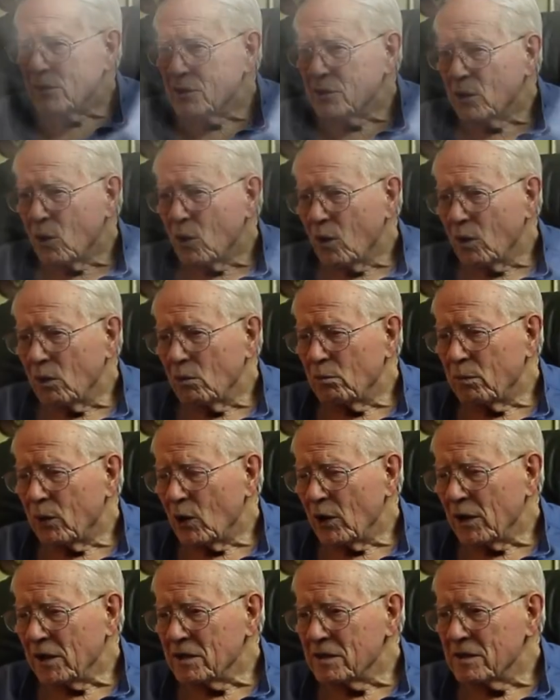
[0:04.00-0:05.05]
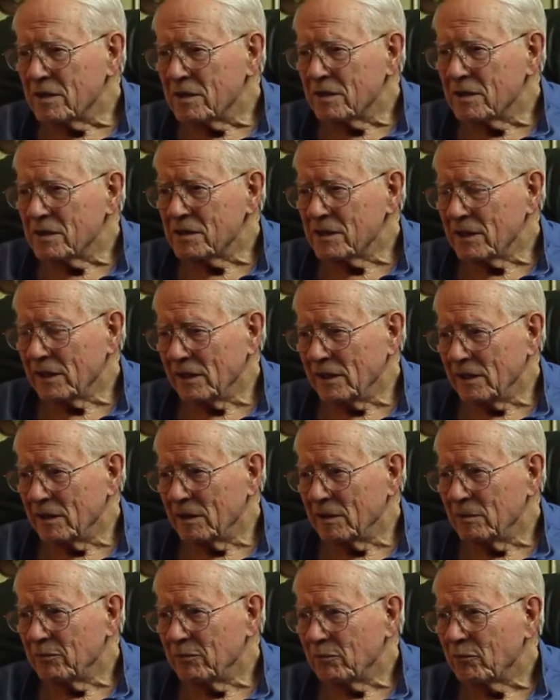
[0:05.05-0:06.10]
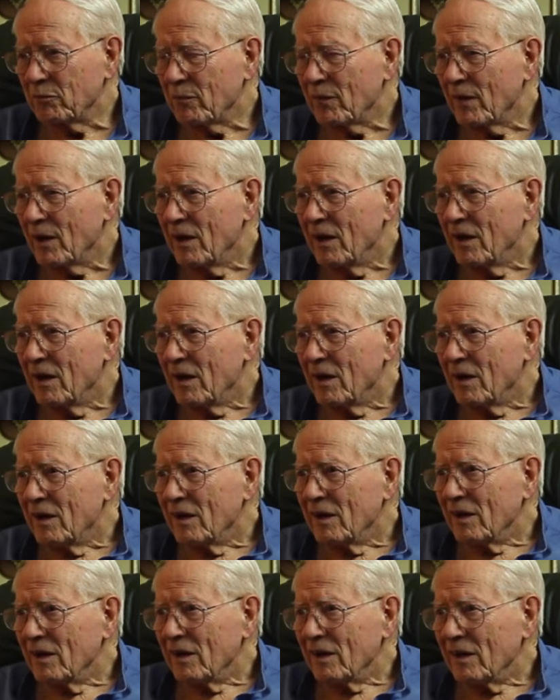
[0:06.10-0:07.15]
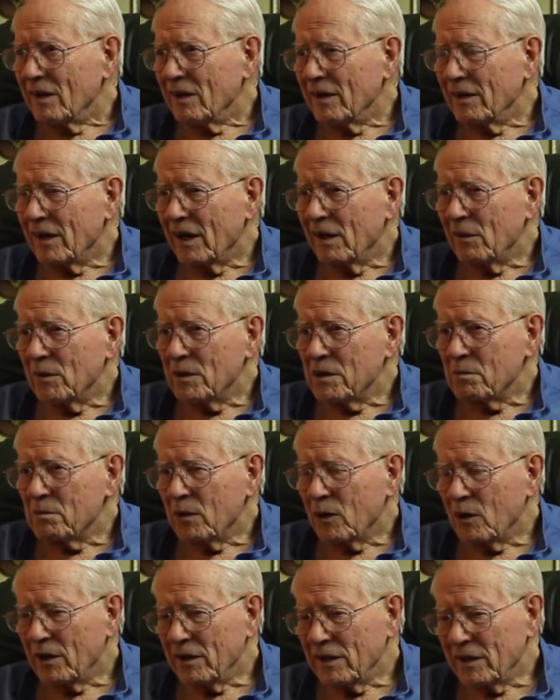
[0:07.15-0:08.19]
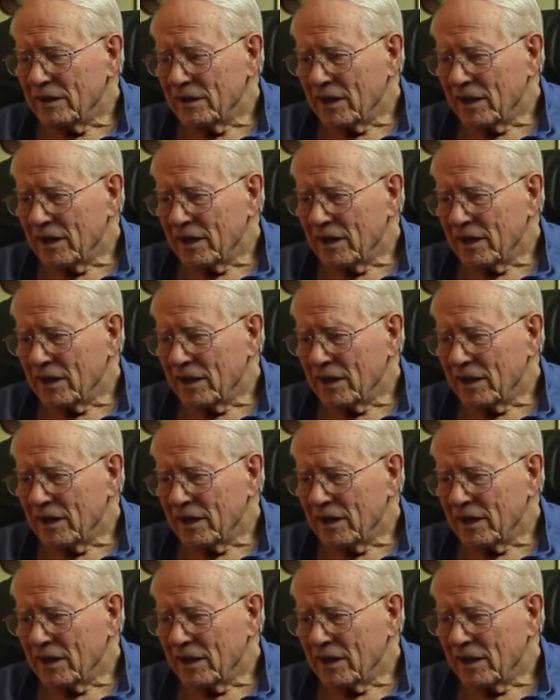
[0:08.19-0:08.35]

Joel Boyce Sr., and I was born in